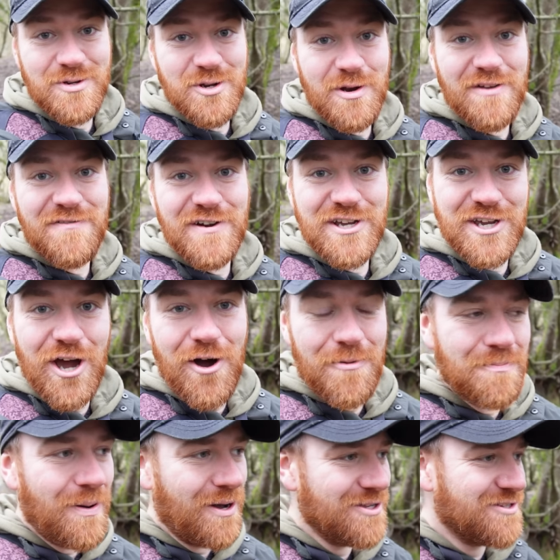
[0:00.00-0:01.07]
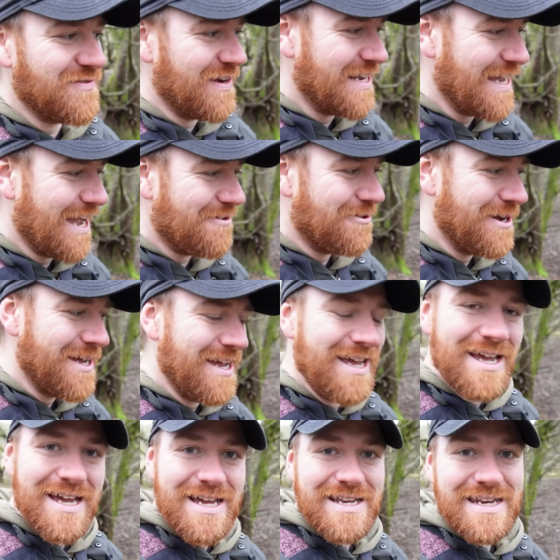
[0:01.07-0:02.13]
we're doing a Forgotten Ponds video.
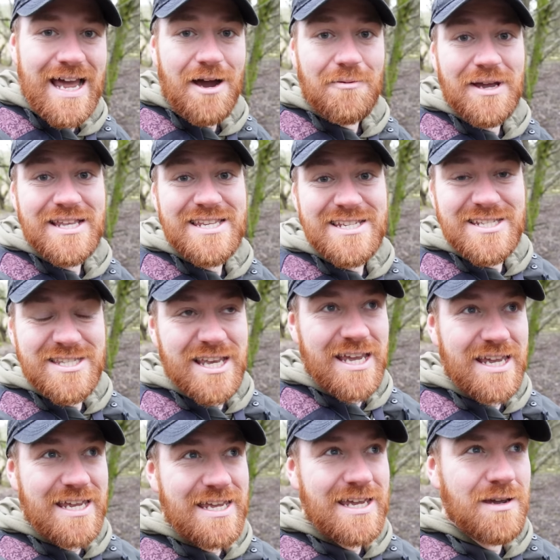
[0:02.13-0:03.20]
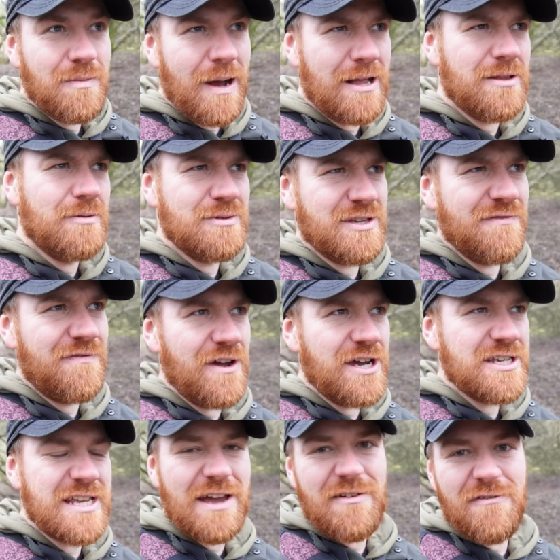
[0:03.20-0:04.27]
Now it is the, well it was the
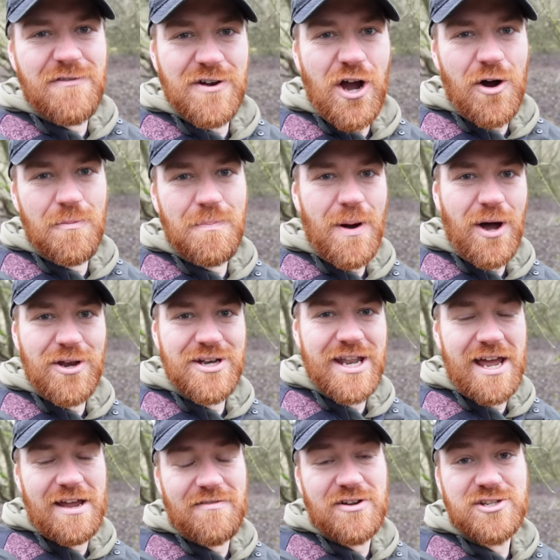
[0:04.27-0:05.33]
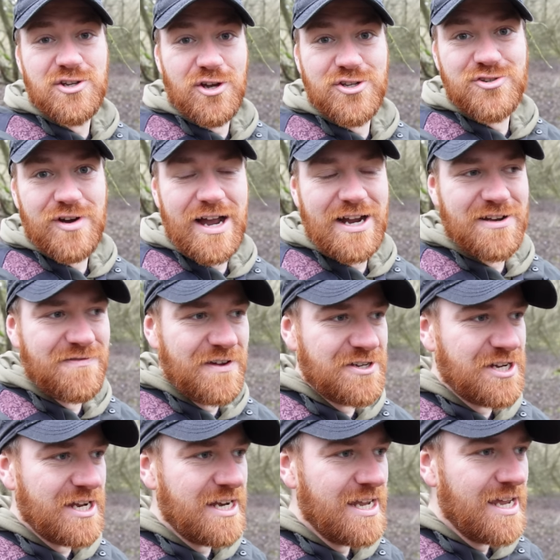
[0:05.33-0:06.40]
first ever Forgotten Pond I ever sort of tried
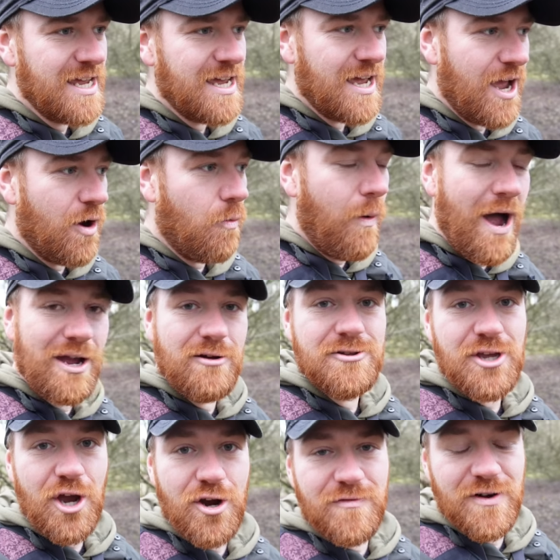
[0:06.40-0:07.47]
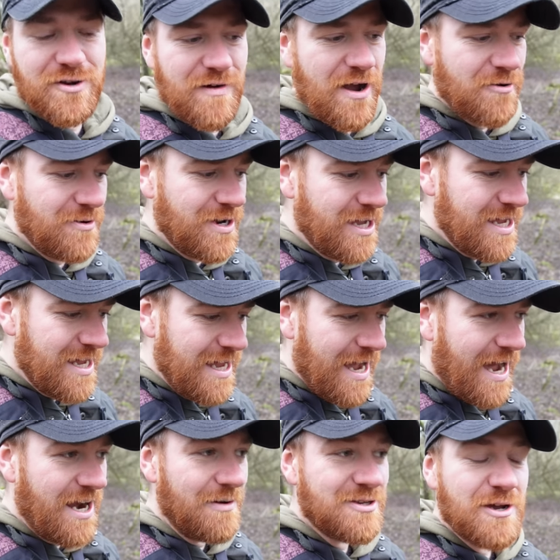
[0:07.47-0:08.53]
fishing, uh, wild, overgrown.
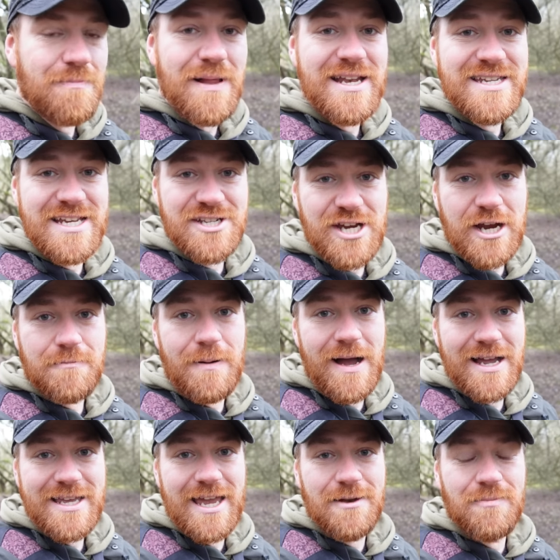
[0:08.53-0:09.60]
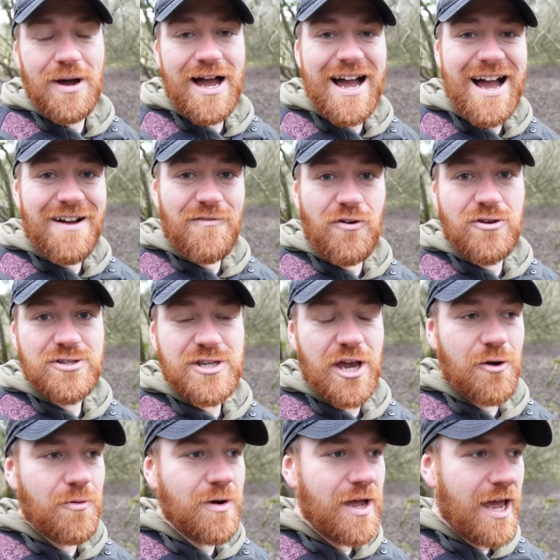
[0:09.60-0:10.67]
I know it's got plenty of jack pike in, but I have
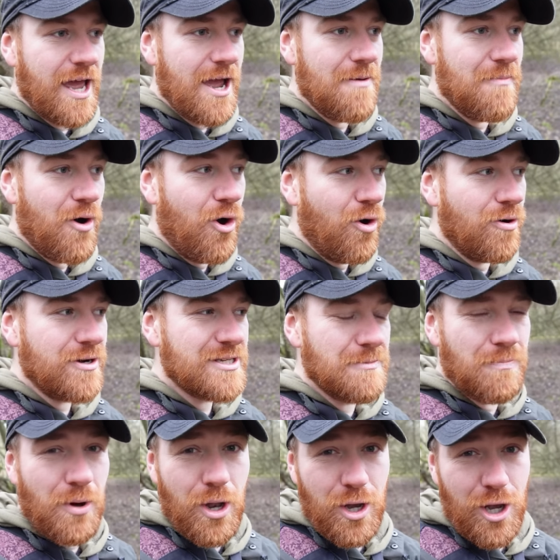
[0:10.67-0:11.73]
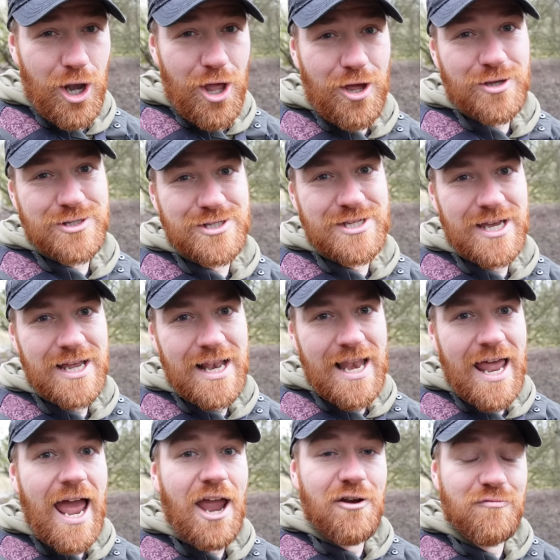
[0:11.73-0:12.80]
also um, hooked but lost
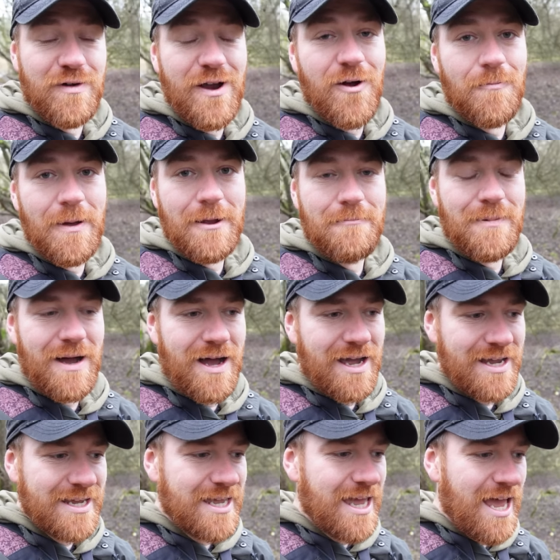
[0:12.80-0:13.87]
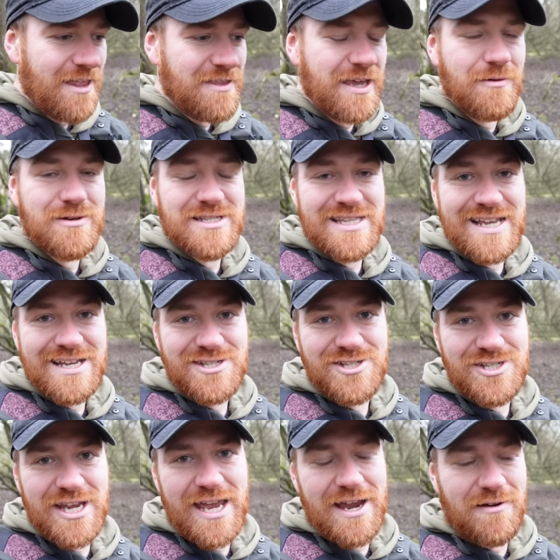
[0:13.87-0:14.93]
a real big pike I think it was
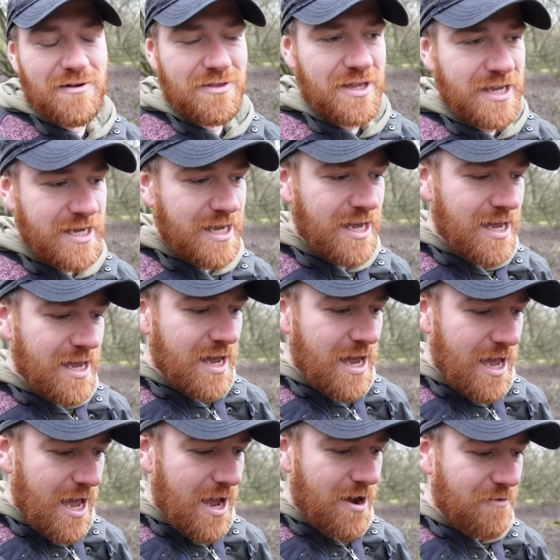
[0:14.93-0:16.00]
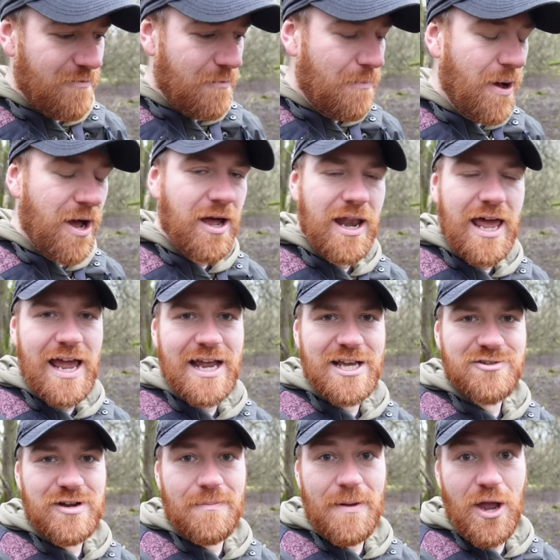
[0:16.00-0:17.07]
last year on the uh, Rapala
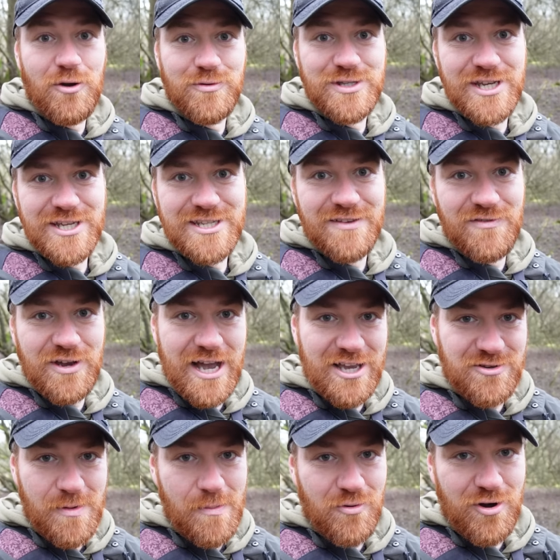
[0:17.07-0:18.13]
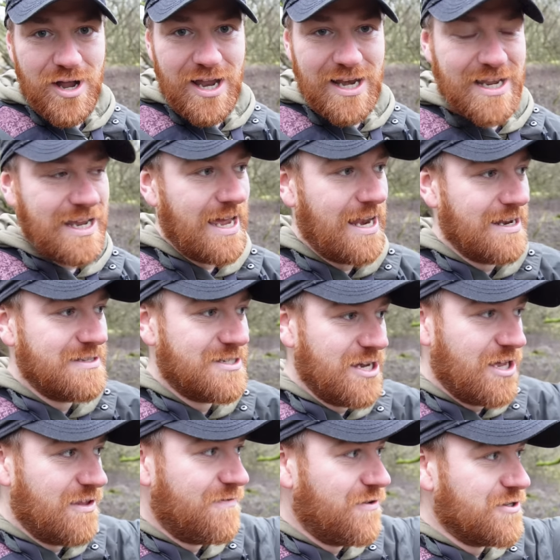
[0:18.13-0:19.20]
X-Rap Otis, if you guys remember rightly. I'll
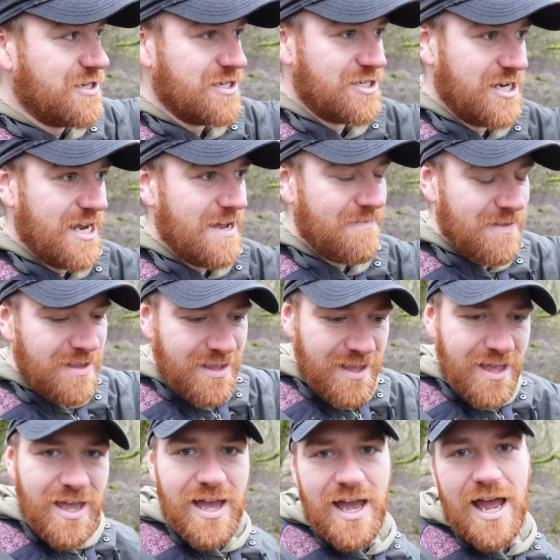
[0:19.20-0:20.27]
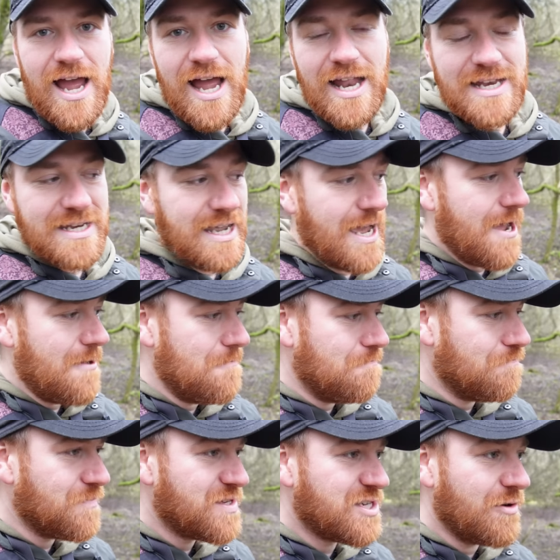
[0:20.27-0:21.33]
insert the footage here. And
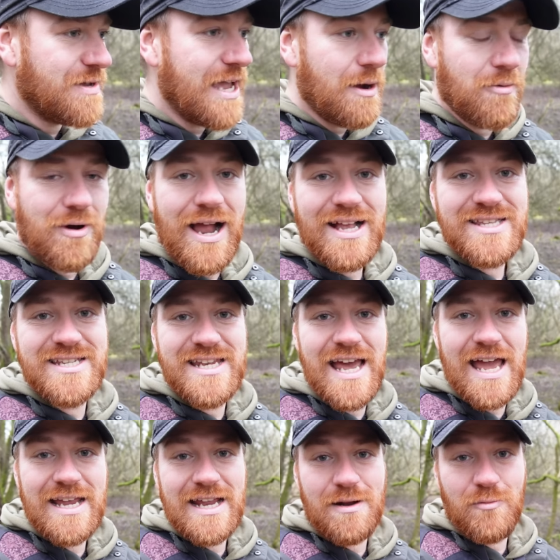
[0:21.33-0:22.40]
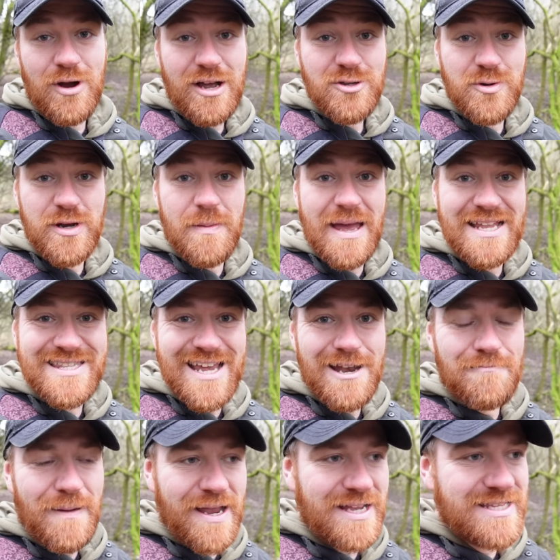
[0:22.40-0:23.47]
um, so yeah, we're out today and I'm out doing a bit of
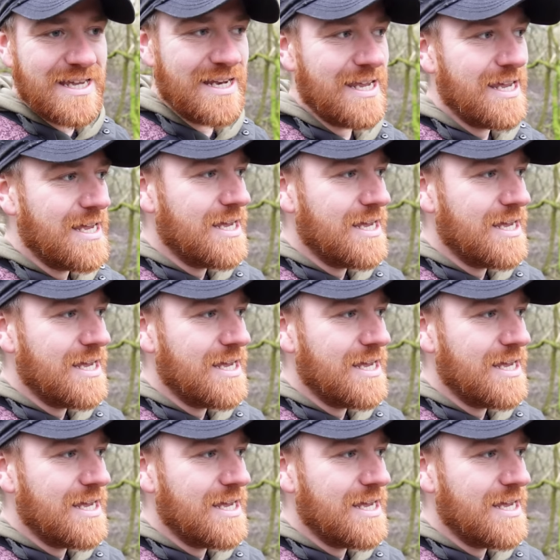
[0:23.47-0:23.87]
dead baiting.